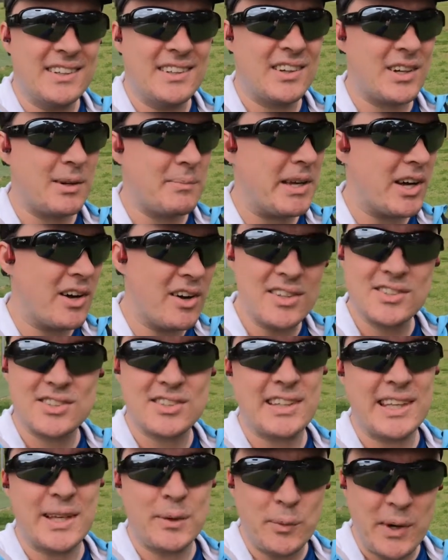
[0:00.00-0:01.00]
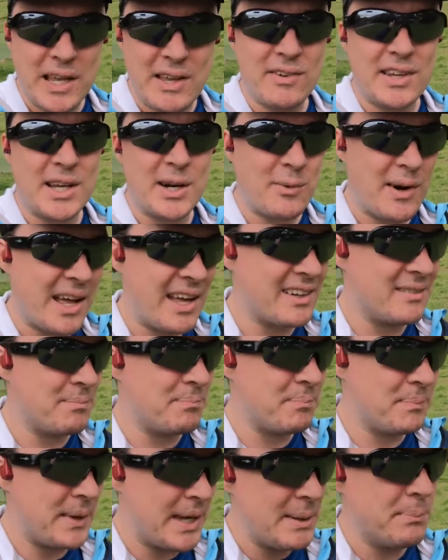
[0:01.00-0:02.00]
You've got to be constantly weaving around
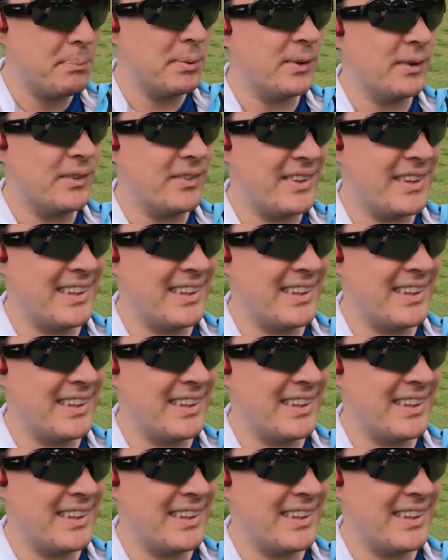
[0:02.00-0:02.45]
people